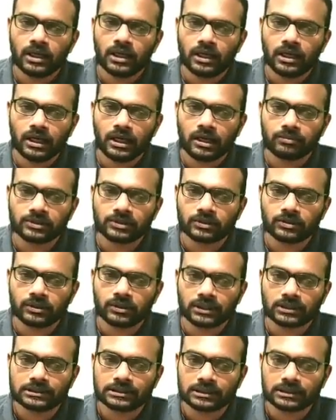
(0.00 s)
m square
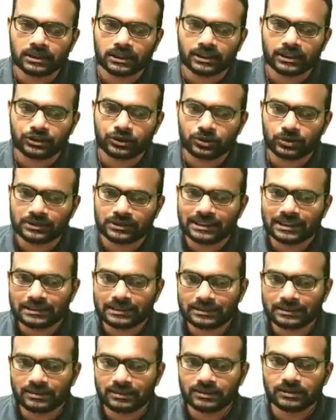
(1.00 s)
c raised to
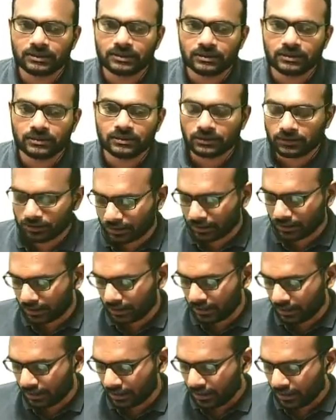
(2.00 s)
6. Okay,
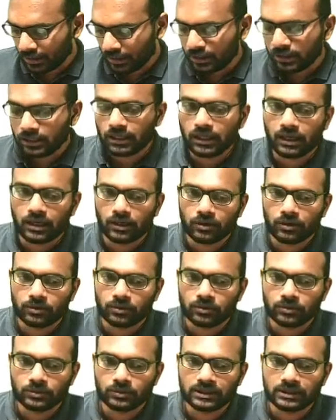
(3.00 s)
now
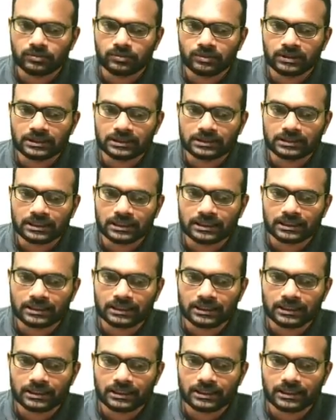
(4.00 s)
this means that
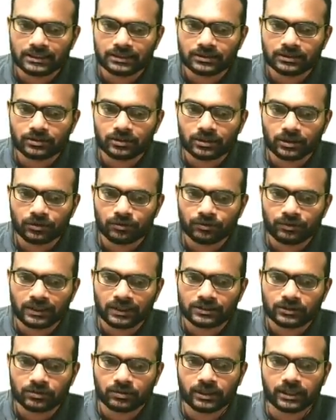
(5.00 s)
E square v
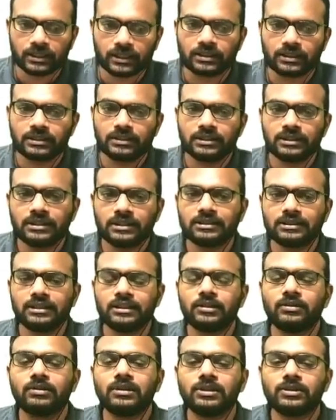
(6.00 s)
square is
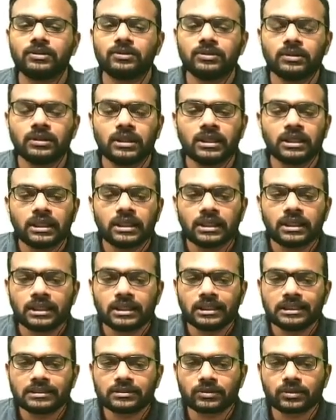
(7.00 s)
equal to
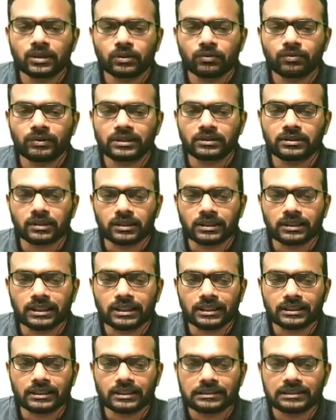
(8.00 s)
E square v square, you
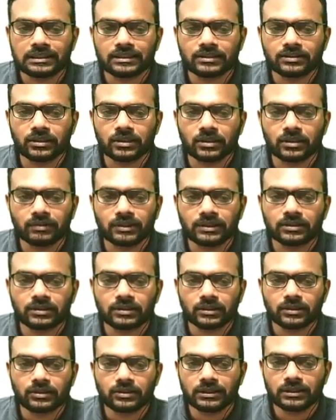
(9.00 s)
take this E square v square
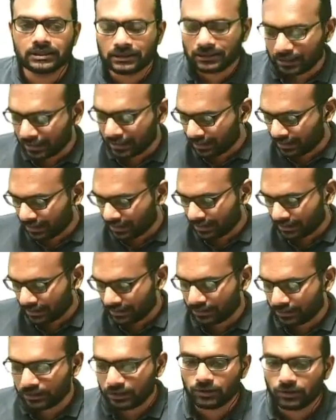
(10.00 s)
to this side,
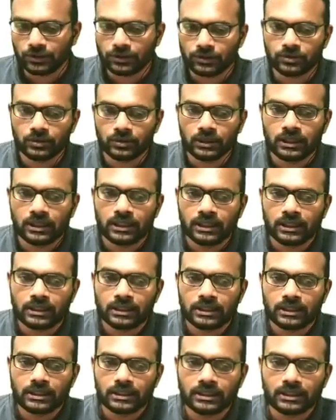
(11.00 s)
is equal to
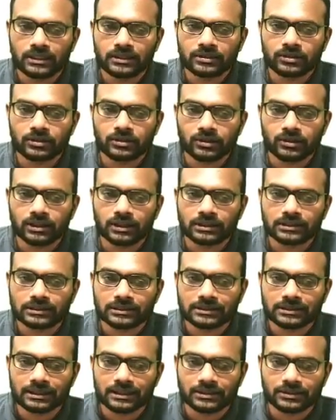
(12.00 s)
E square
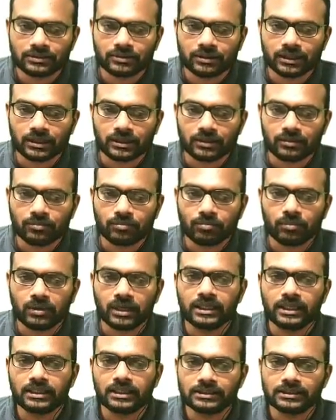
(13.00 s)
c square
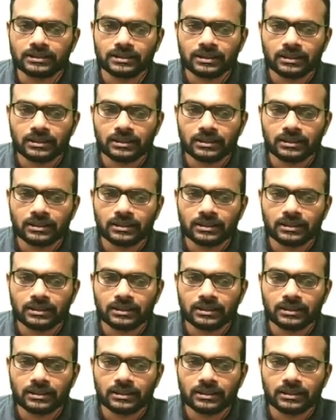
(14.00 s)
minus